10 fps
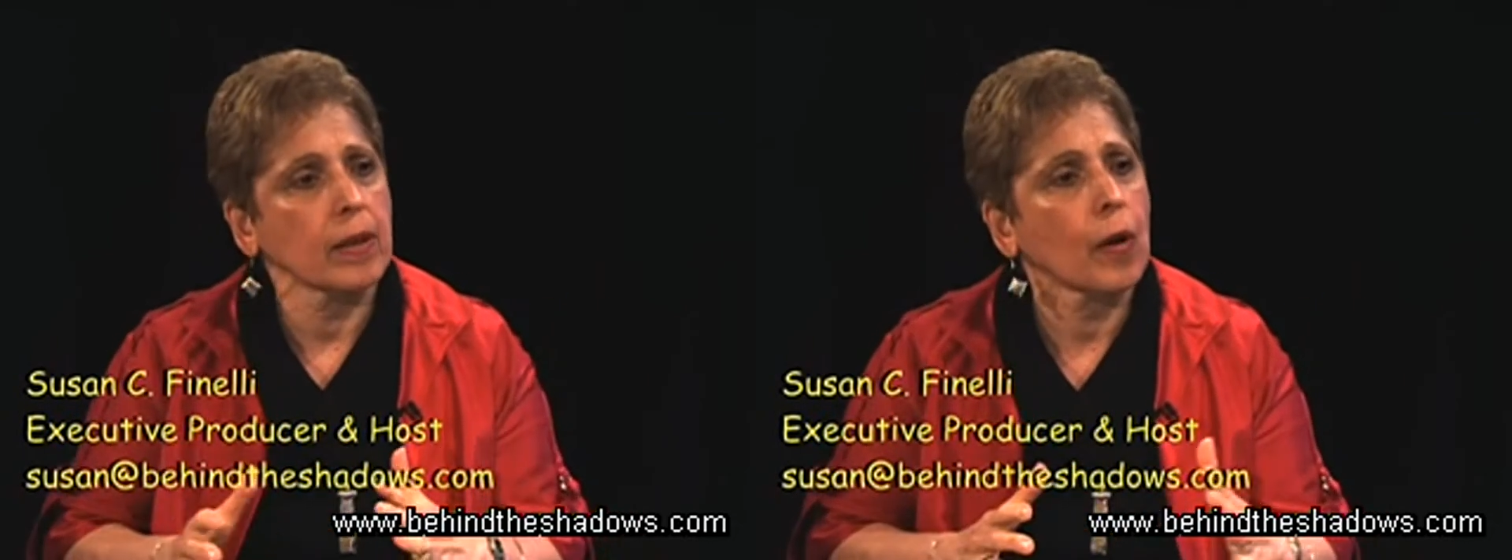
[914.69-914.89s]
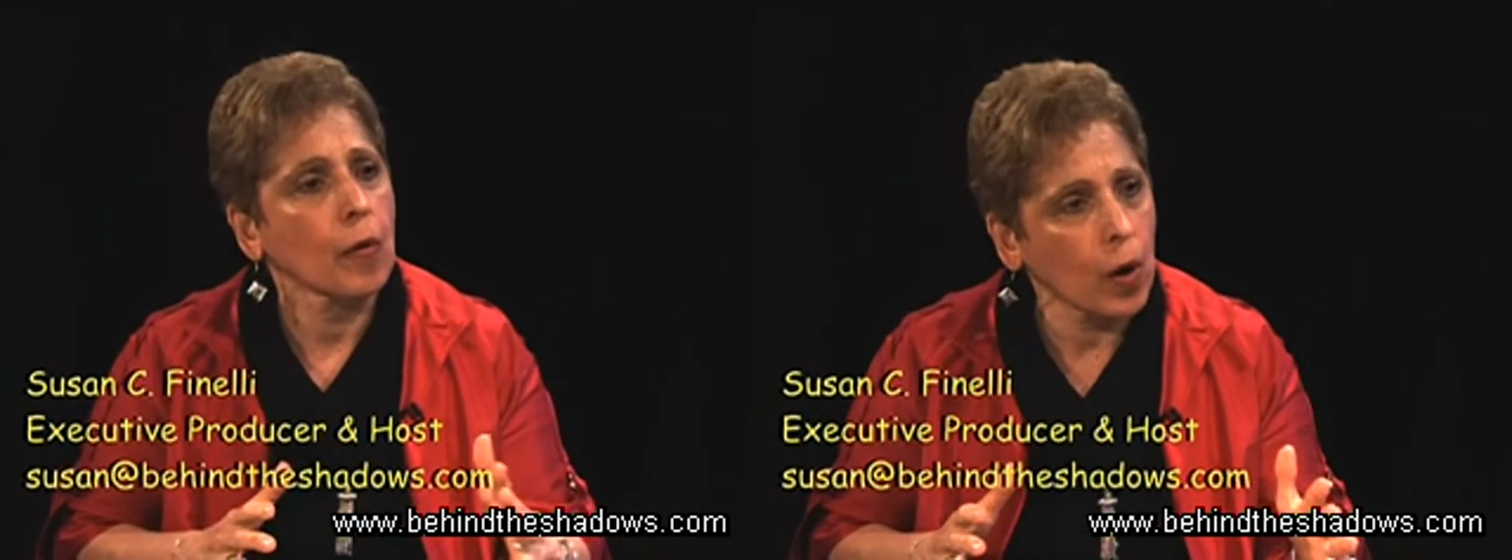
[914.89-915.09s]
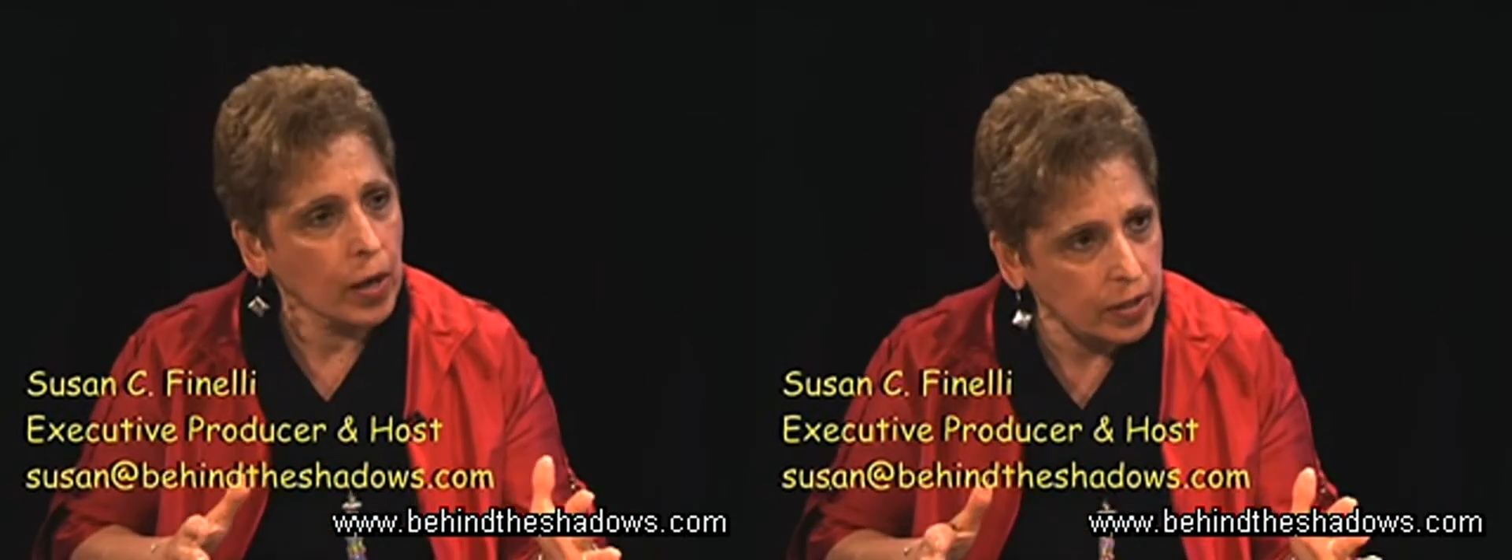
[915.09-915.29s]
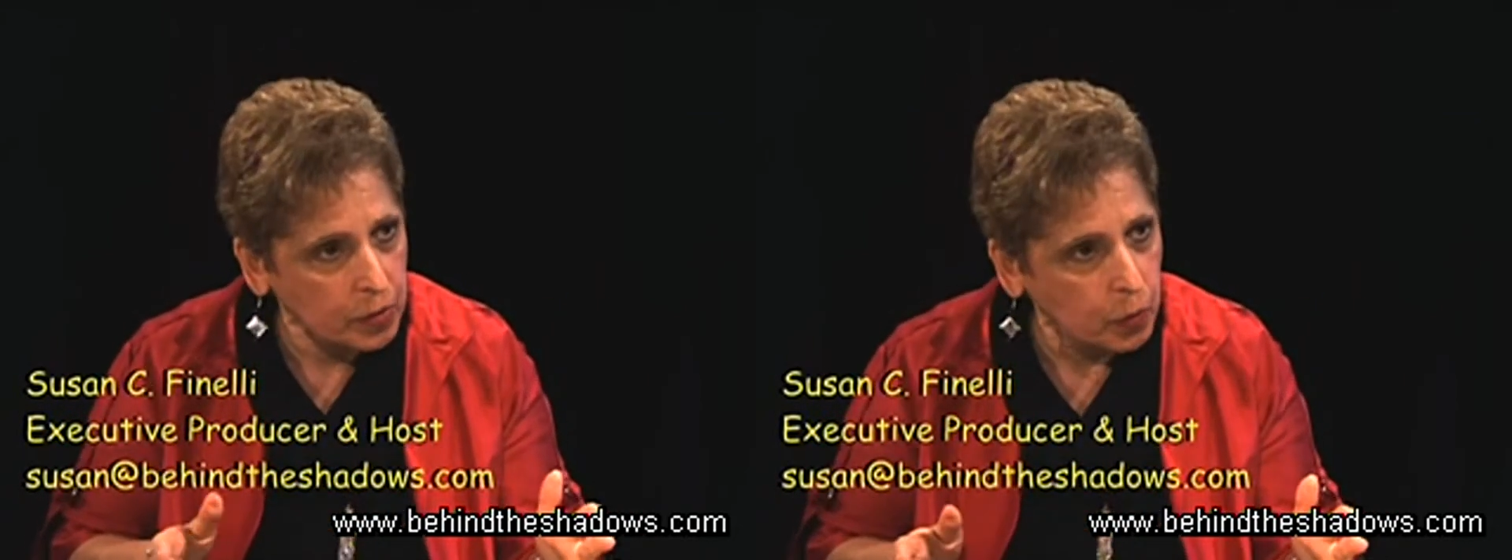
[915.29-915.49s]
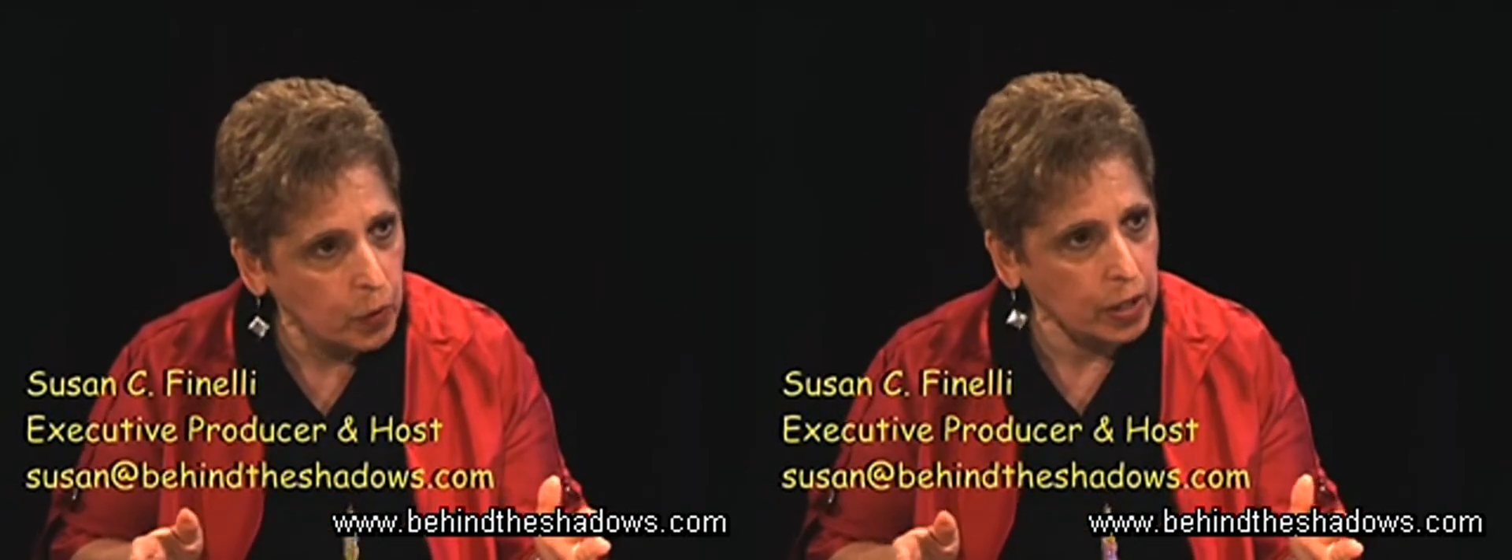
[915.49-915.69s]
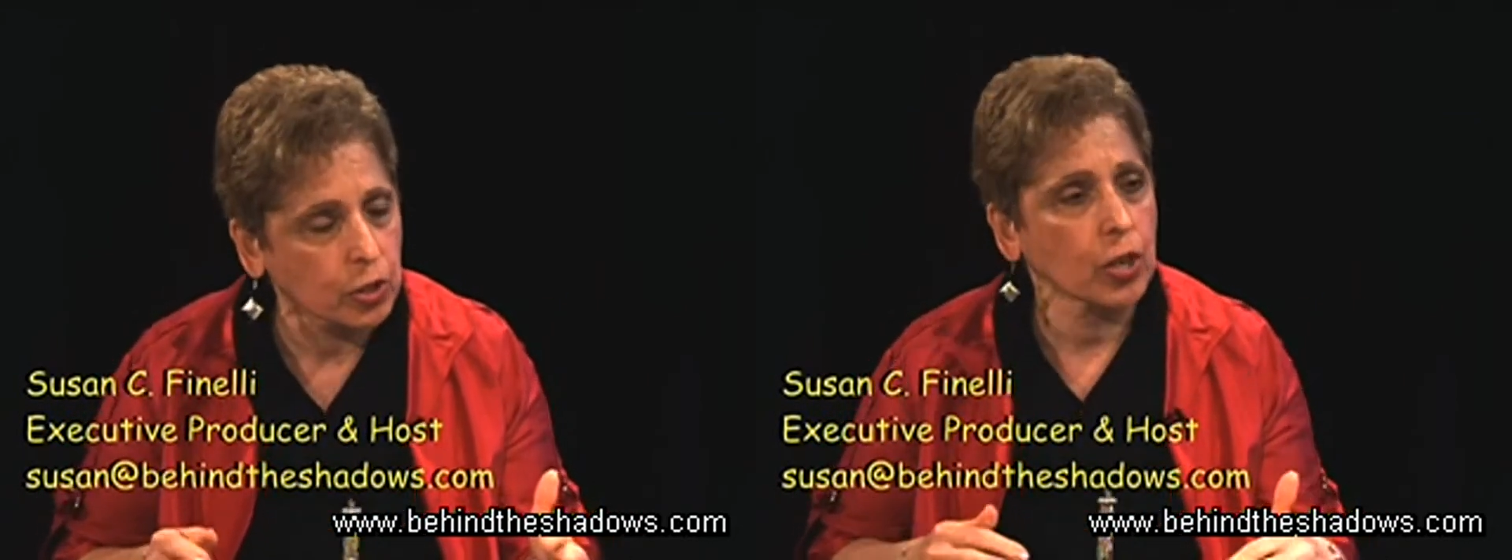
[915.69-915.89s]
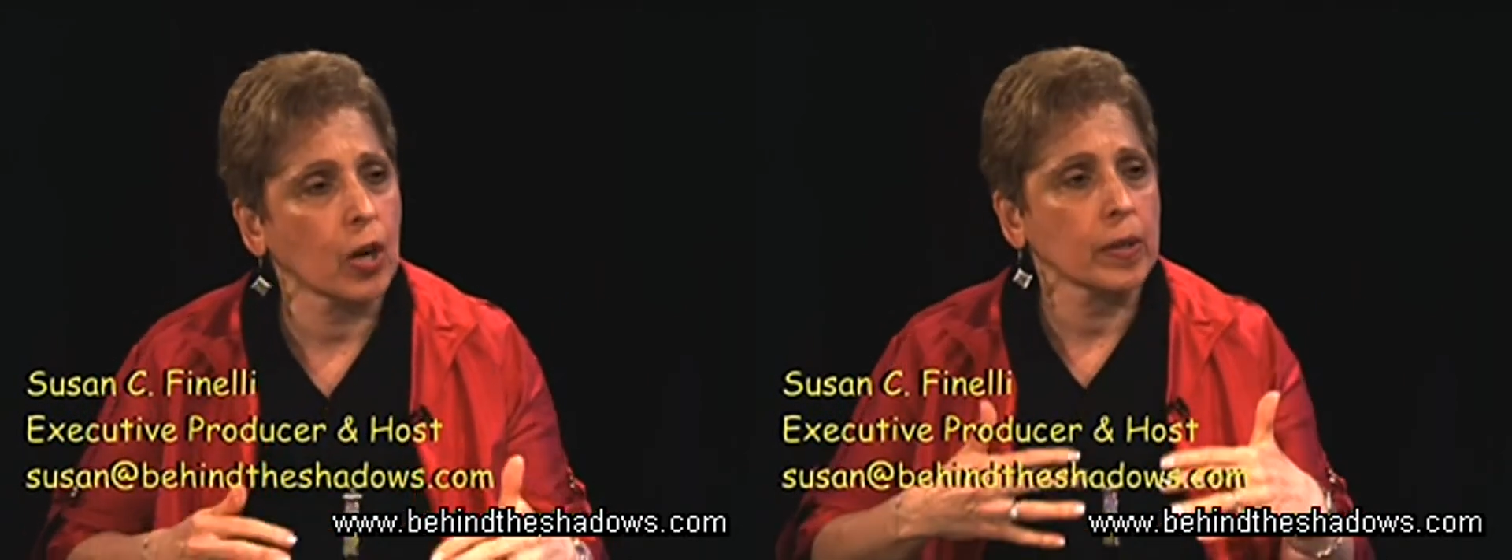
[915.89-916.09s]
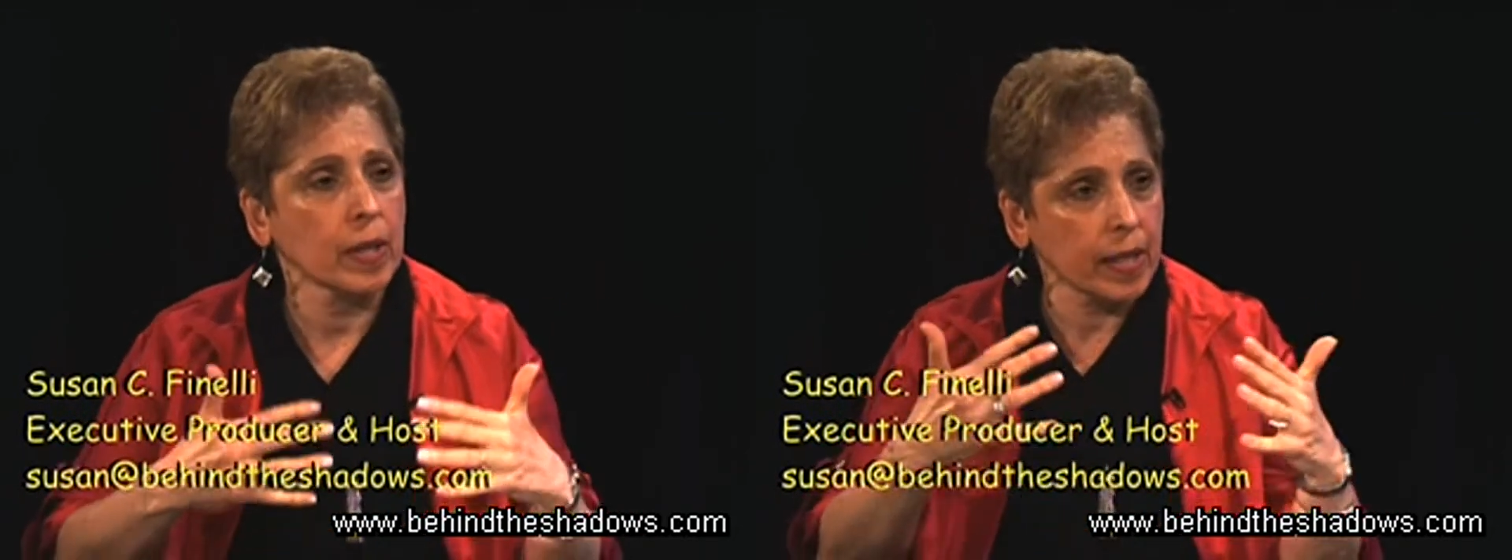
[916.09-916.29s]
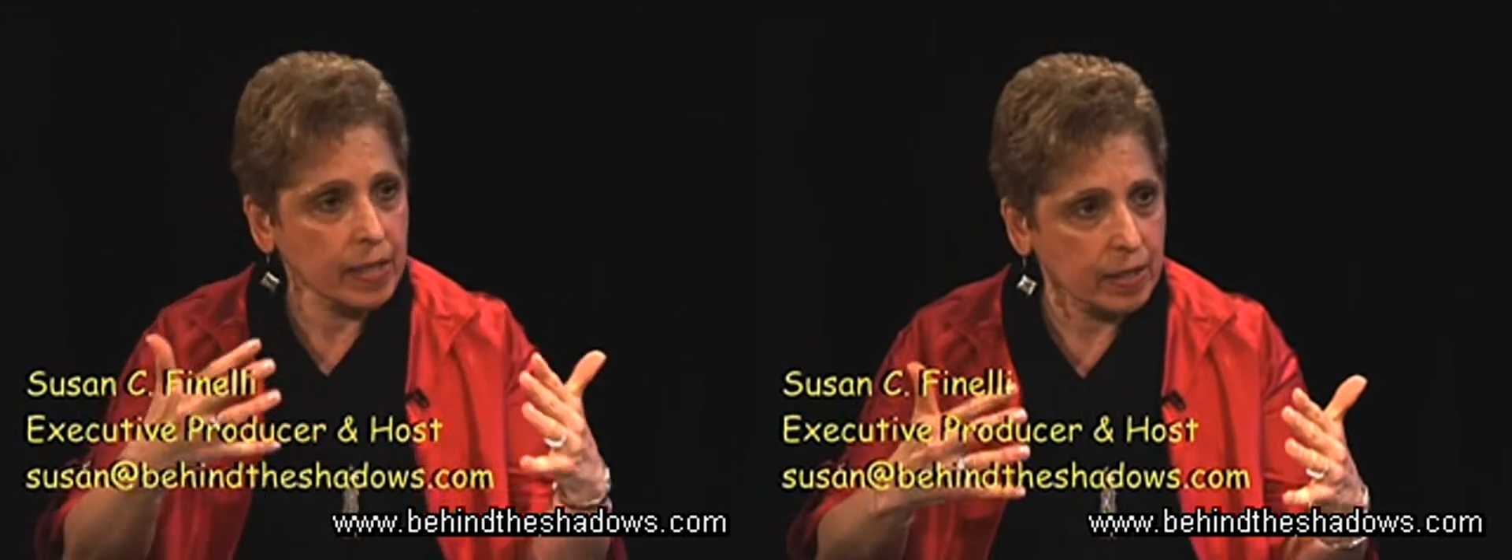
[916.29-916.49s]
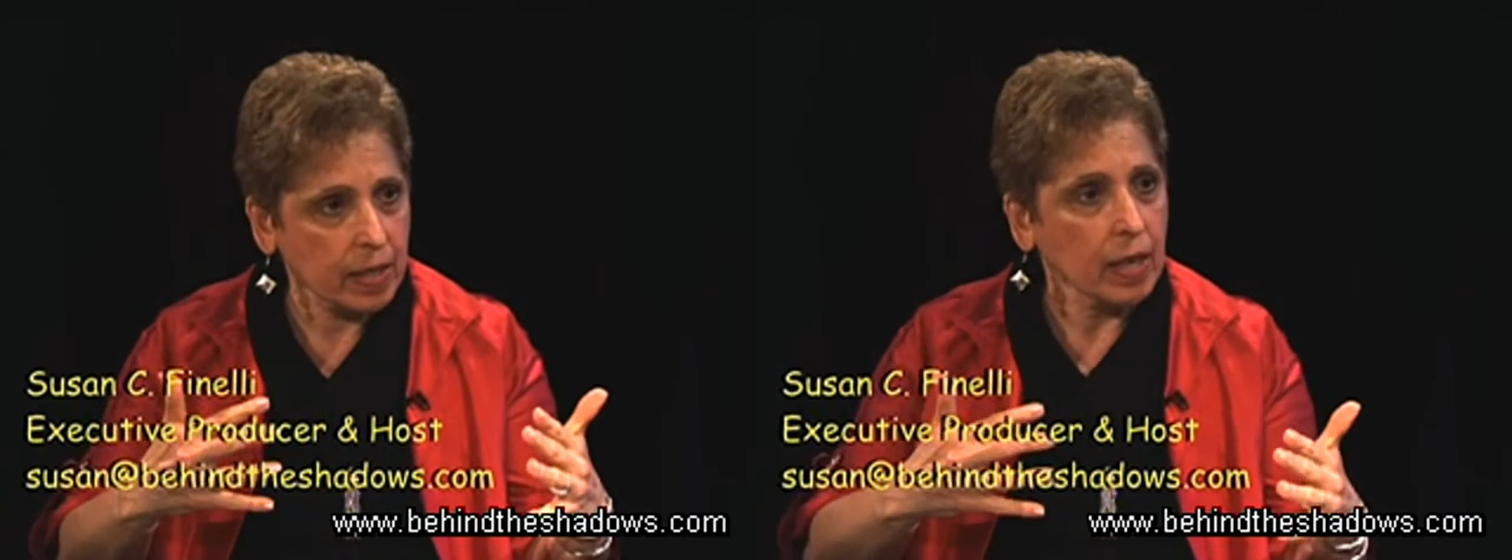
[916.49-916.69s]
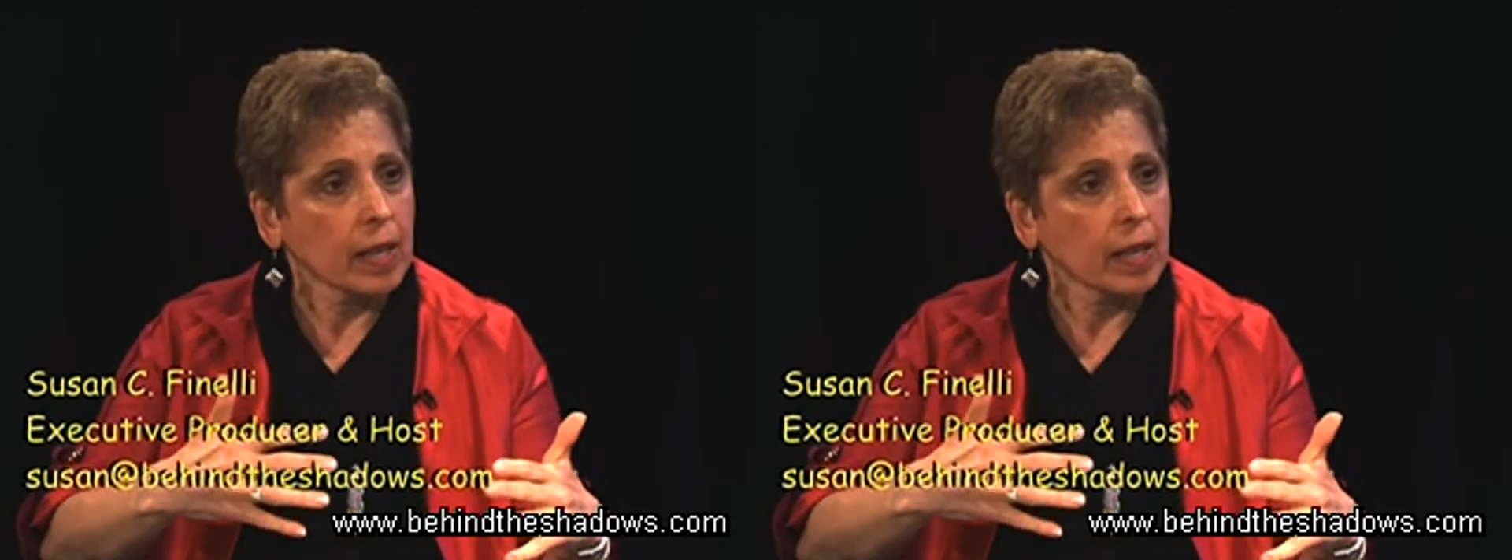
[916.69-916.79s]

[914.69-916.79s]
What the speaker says: are on this morning show, and then there's